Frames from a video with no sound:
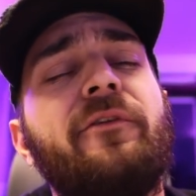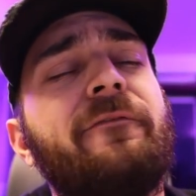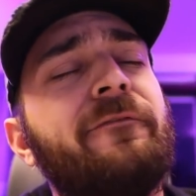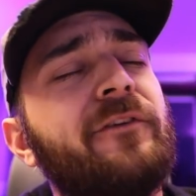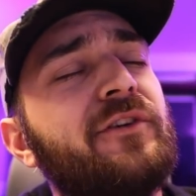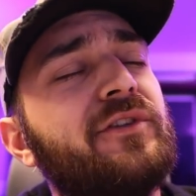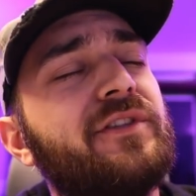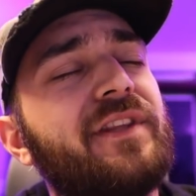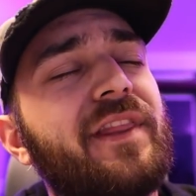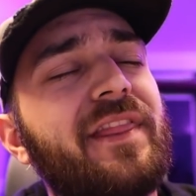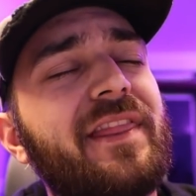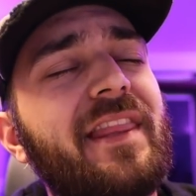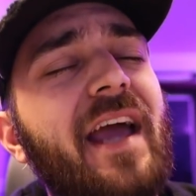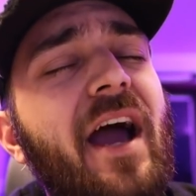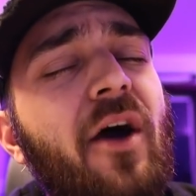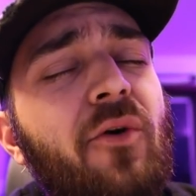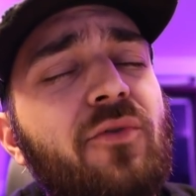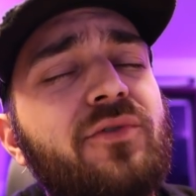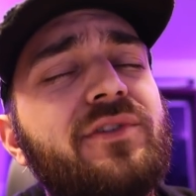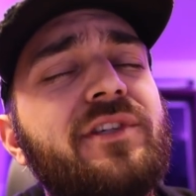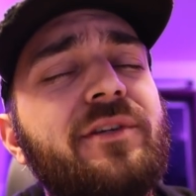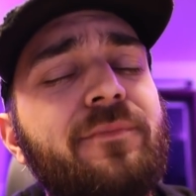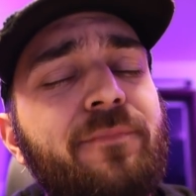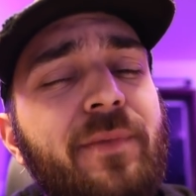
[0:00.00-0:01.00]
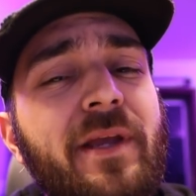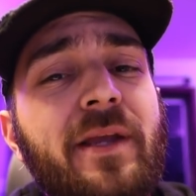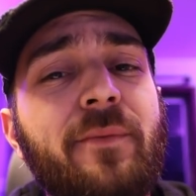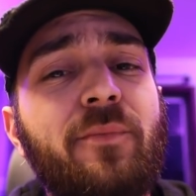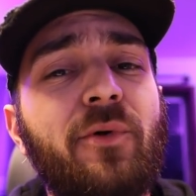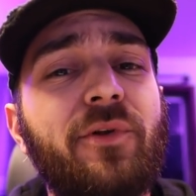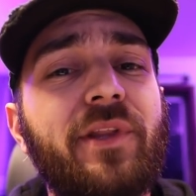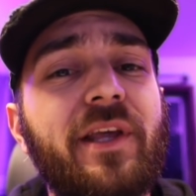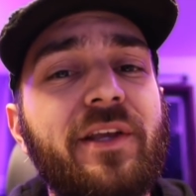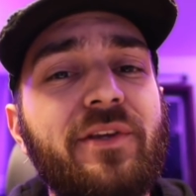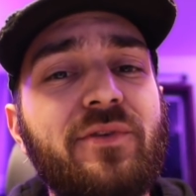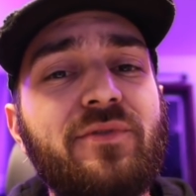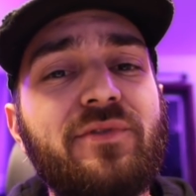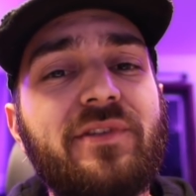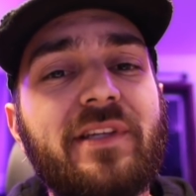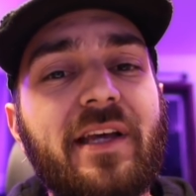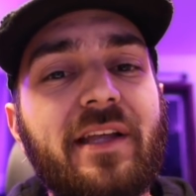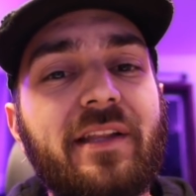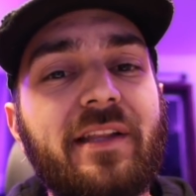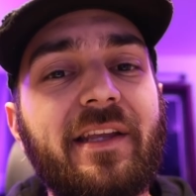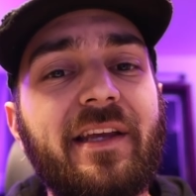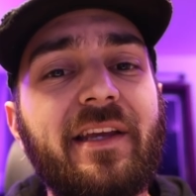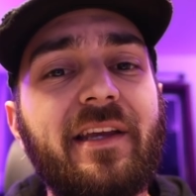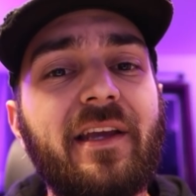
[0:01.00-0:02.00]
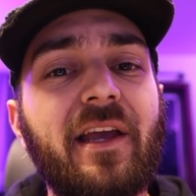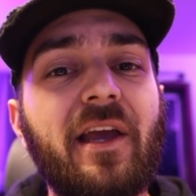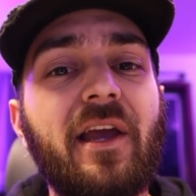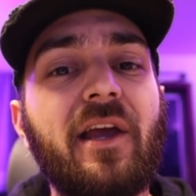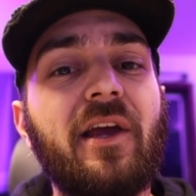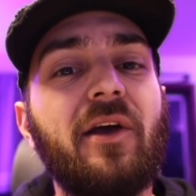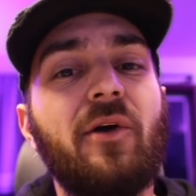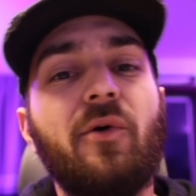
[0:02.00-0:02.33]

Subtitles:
The first 1,000 people that use that link,